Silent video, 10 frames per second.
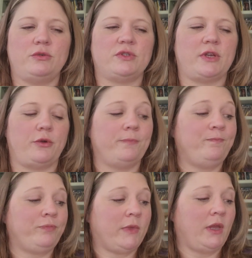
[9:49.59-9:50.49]
So
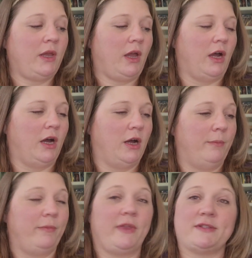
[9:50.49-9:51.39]

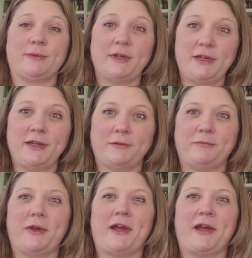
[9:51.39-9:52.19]
that's what I did.